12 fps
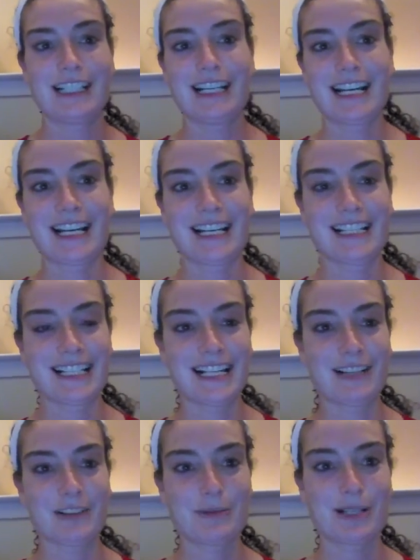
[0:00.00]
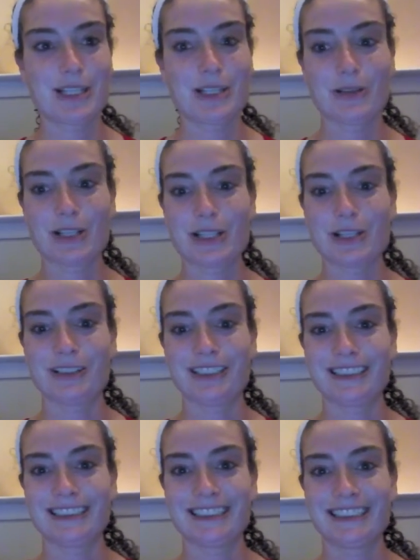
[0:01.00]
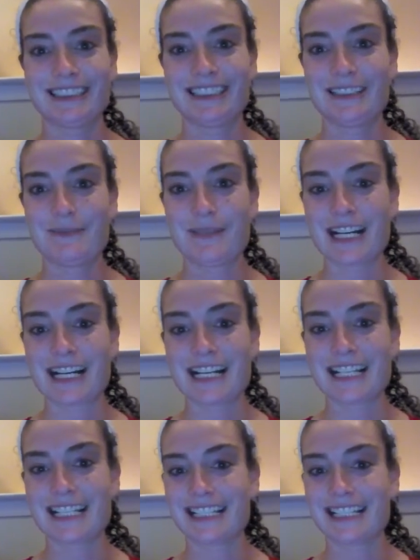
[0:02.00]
And I will speak to you all soon. Bye, guys.